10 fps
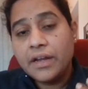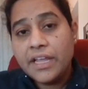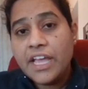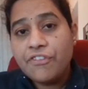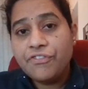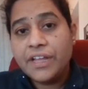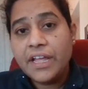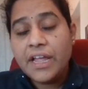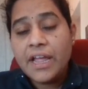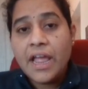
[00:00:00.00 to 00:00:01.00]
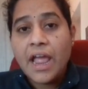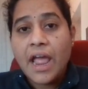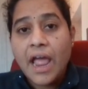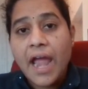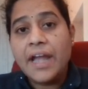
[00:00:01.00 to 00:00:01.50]
DFT
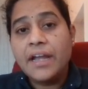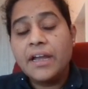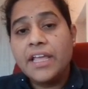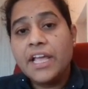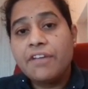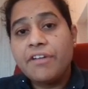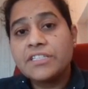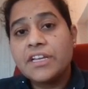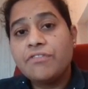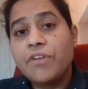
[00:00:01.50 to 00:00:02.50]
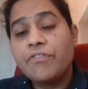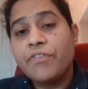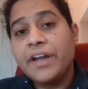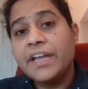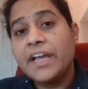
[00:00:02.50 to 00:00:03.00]
and equation for
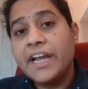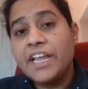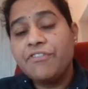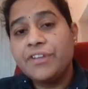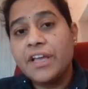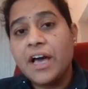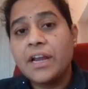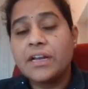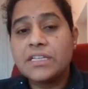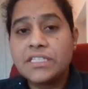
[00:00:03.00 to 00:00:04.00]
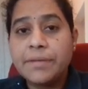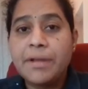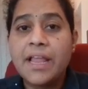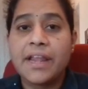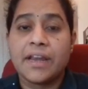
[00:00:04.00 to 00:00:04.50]
finding IDFT are
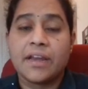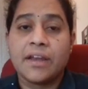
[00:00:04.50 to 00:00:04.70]
similar